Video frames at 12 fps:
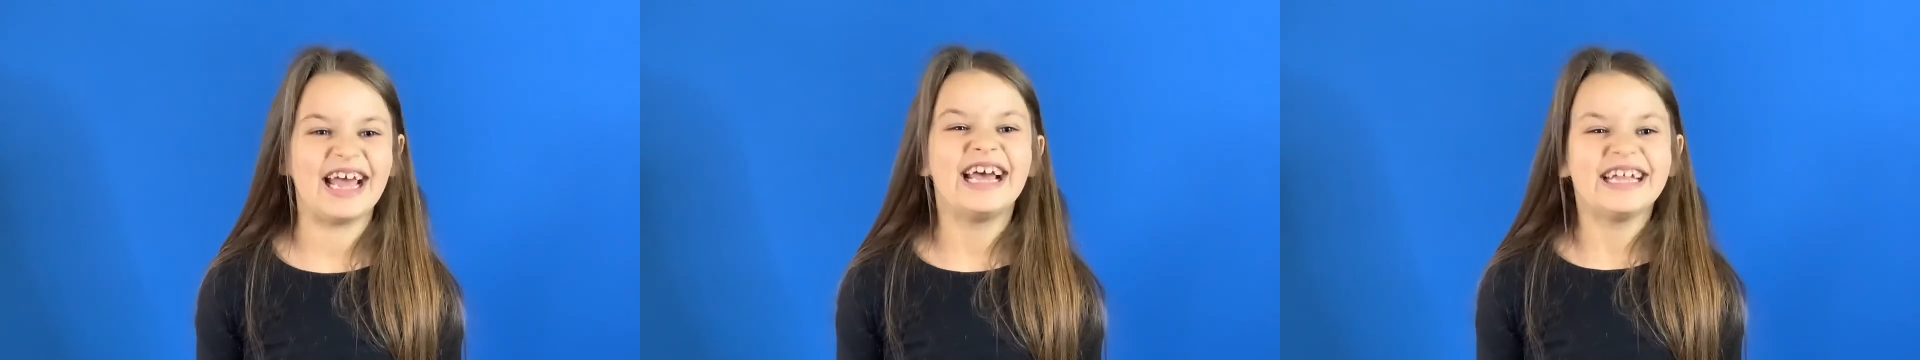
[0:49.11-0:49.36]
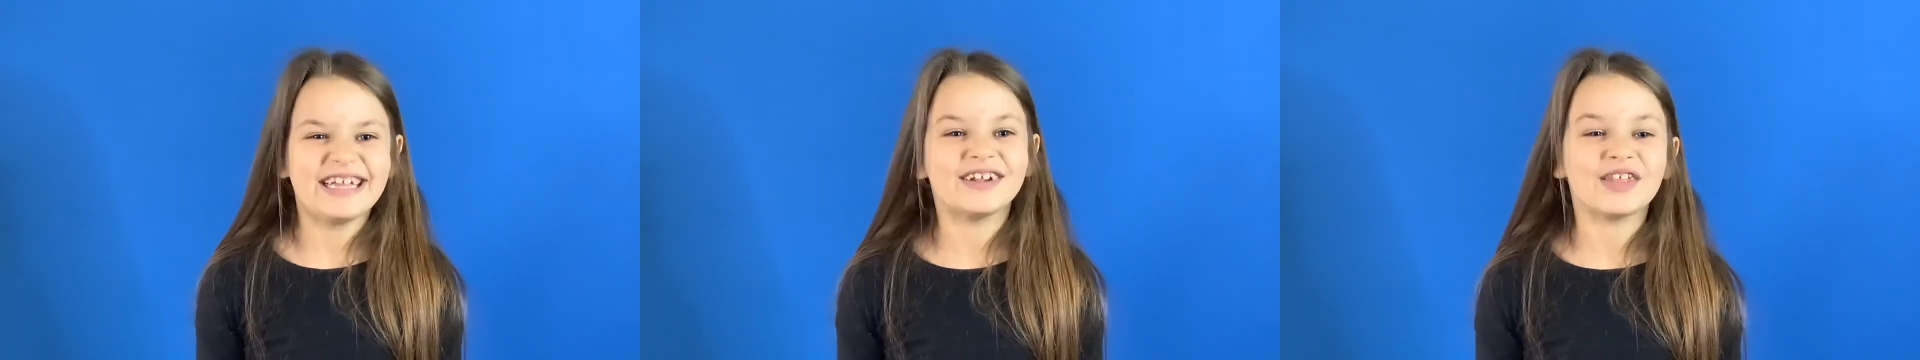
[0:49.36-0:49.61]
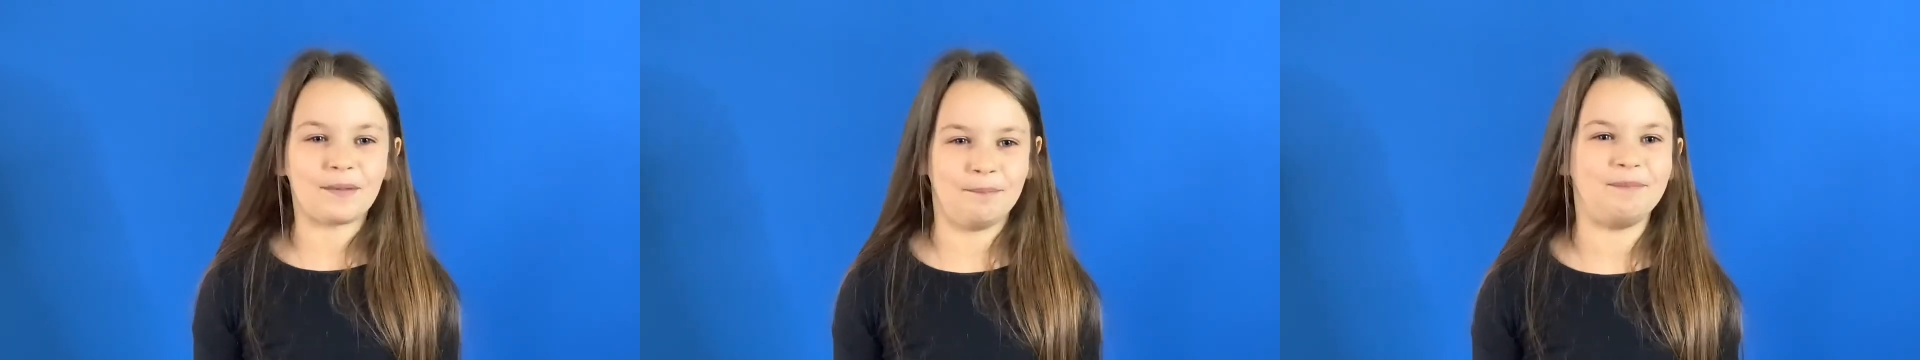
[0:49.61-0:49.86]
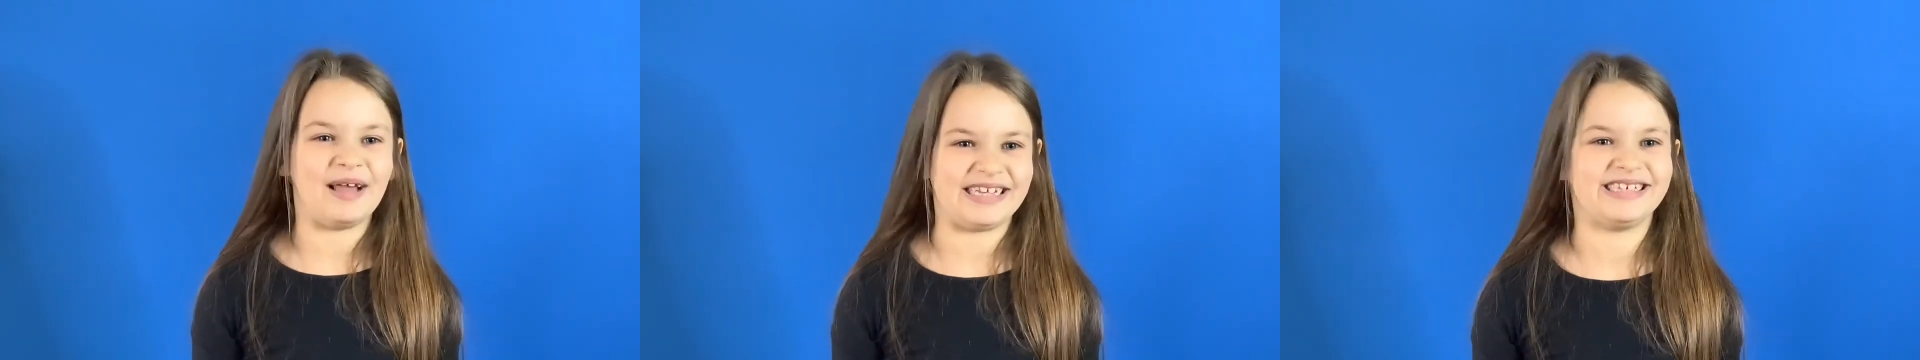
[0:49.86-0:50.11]
You're the
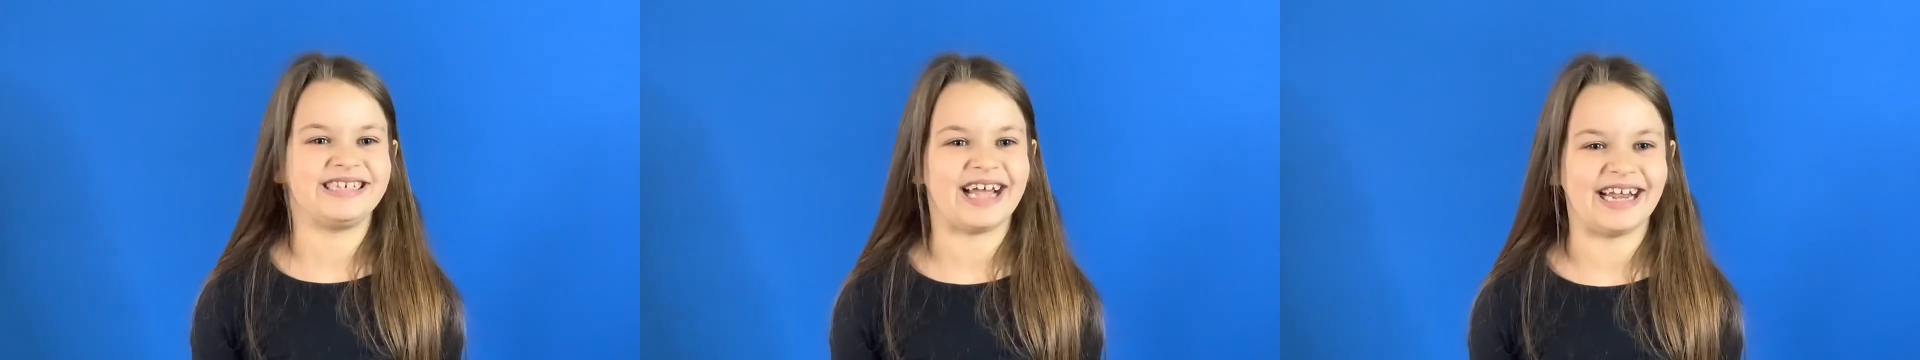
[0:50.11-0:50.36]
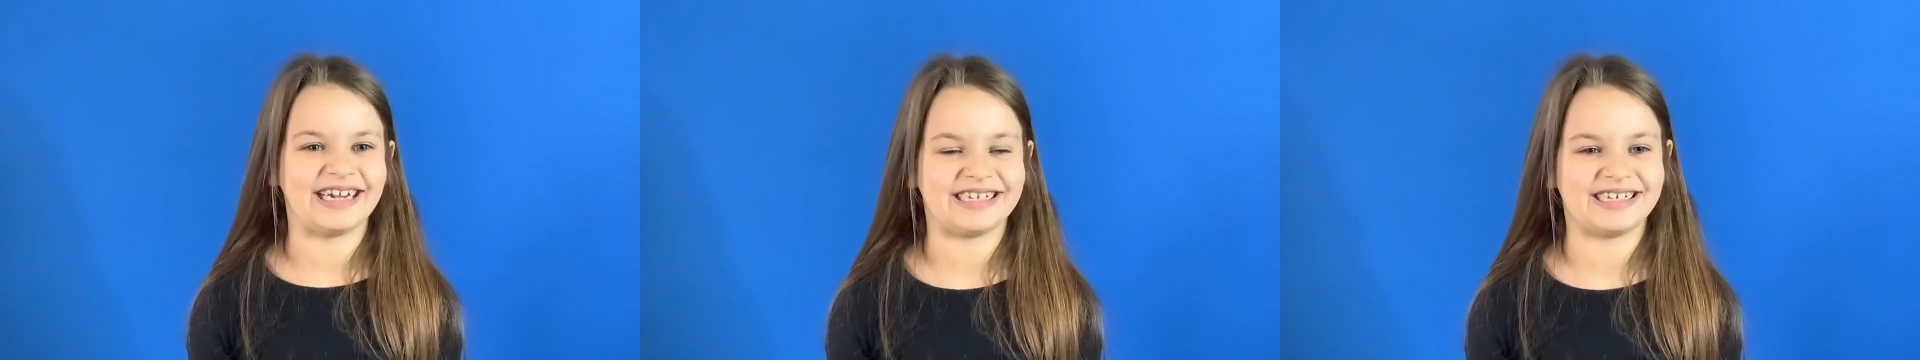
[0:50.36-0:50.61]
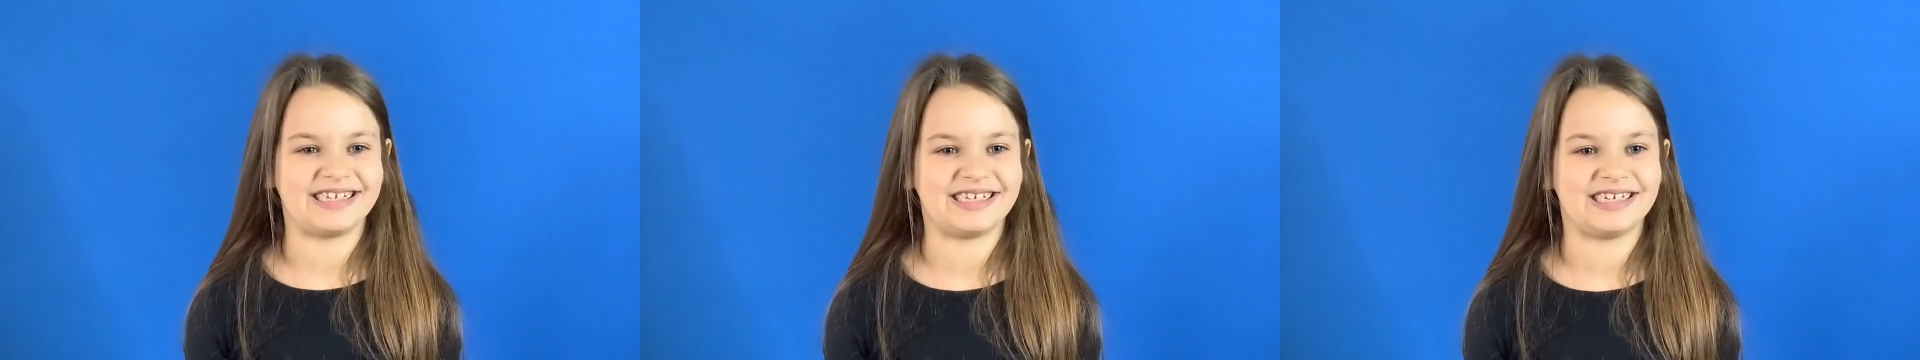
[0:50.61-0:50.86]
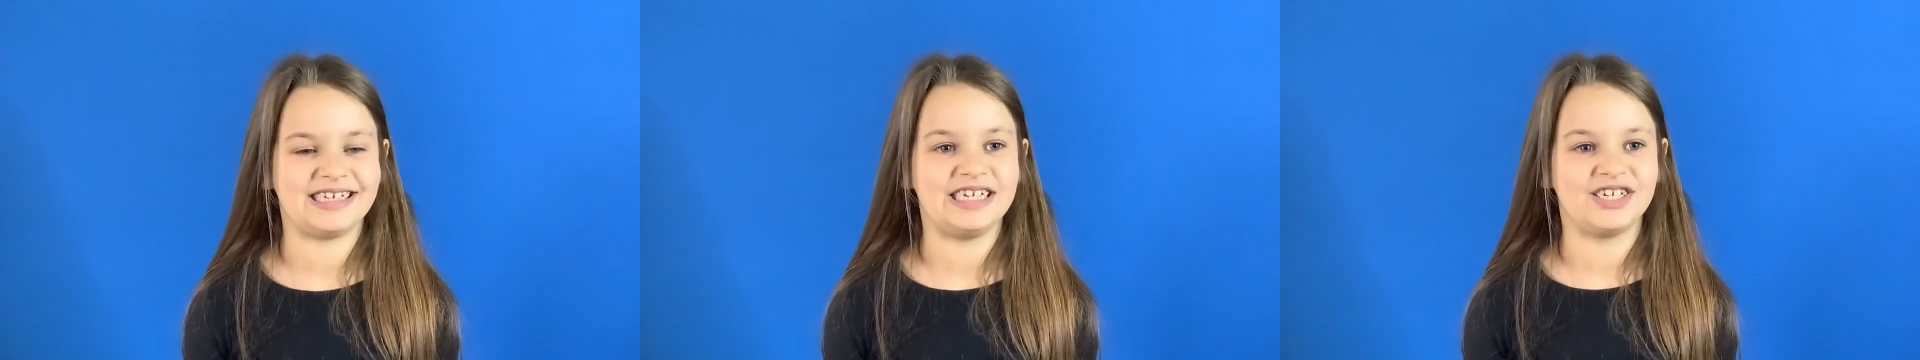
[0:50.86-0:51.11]
best science
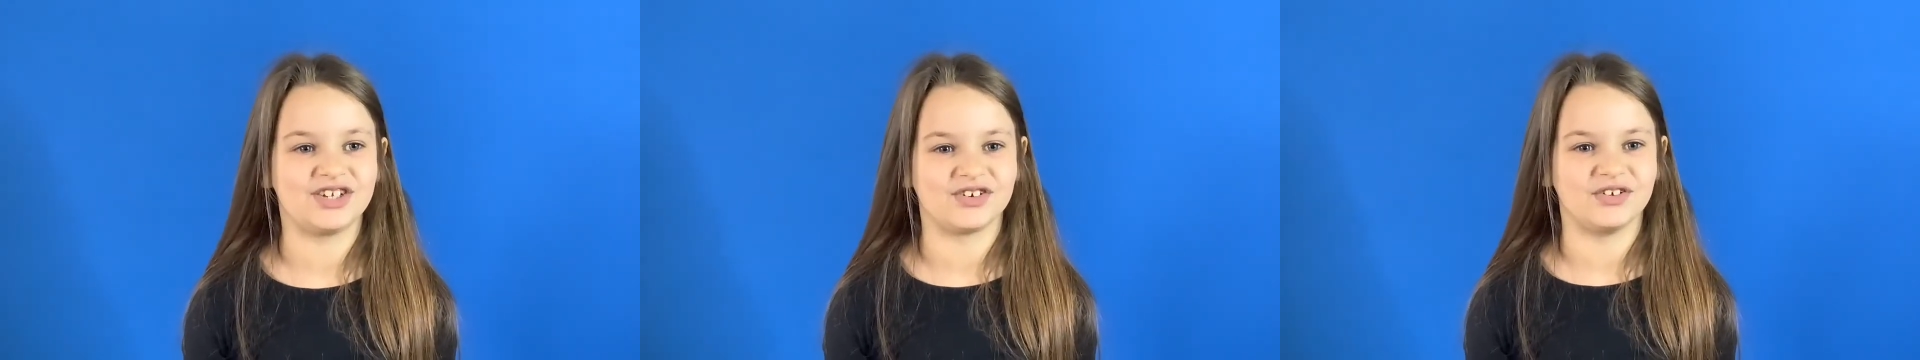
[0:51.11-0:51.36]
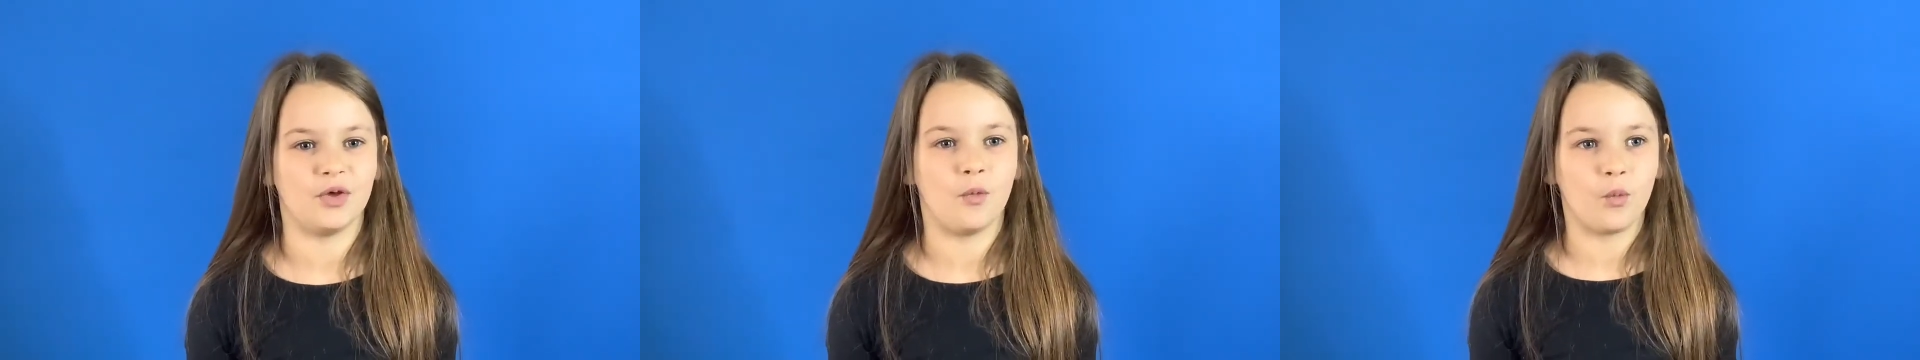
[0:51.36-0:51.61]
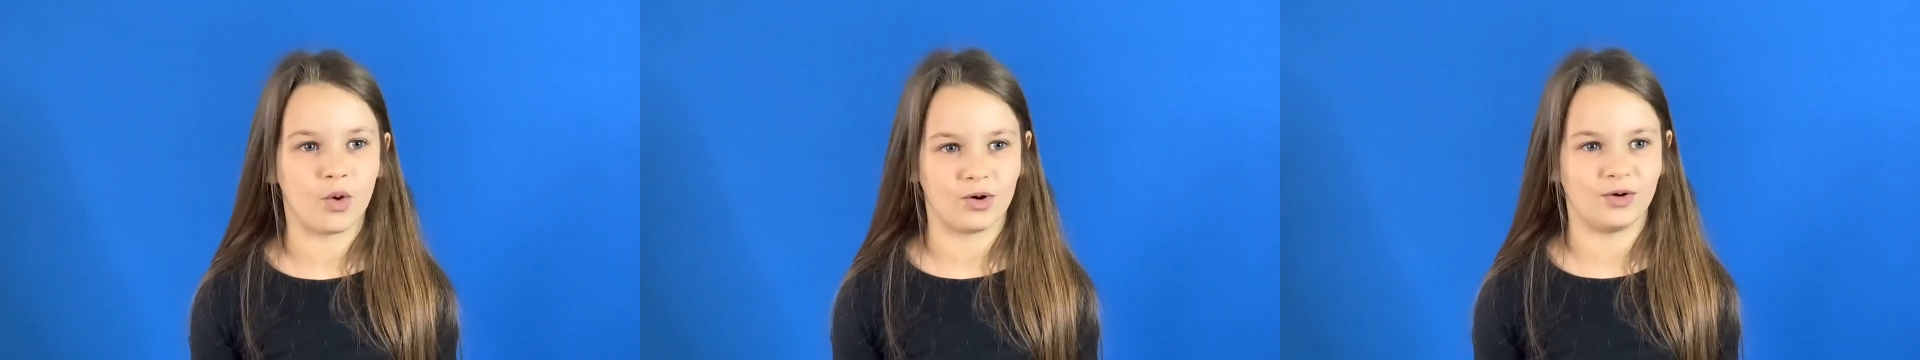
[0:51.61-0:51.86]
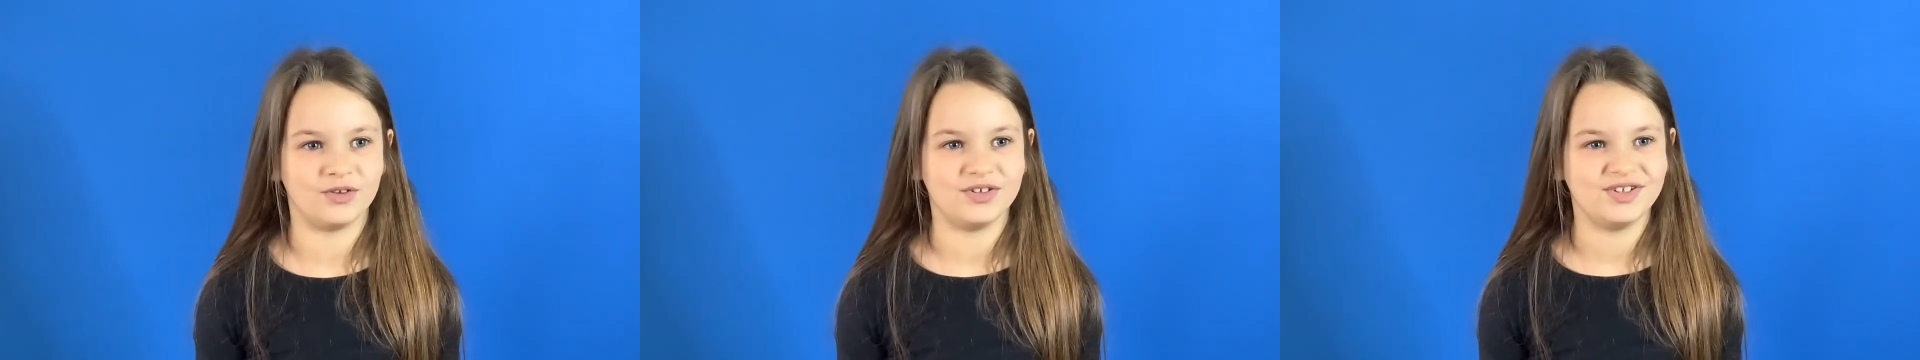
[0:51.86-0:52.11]
teacher in the
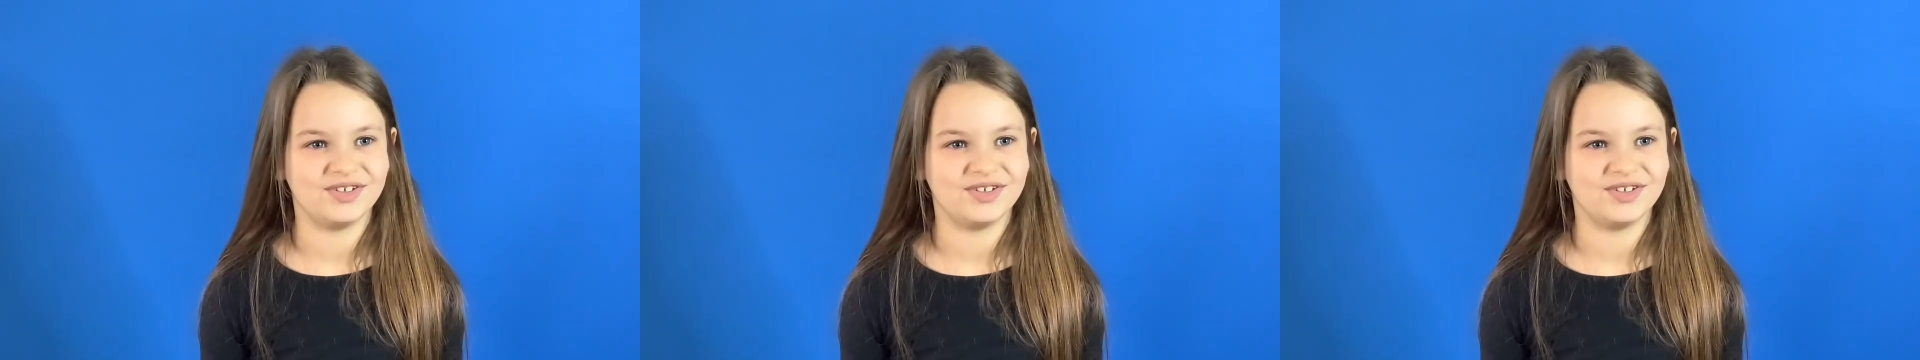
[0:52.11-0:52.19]
world.